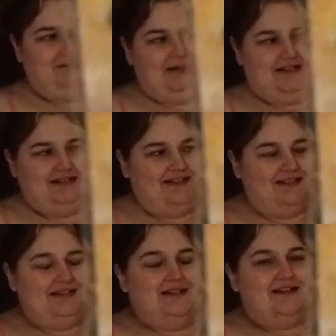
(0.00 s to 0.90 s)
to buy,
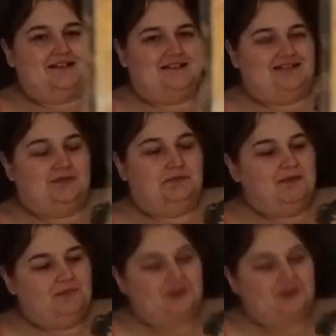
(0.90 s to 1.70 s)
because it's a bit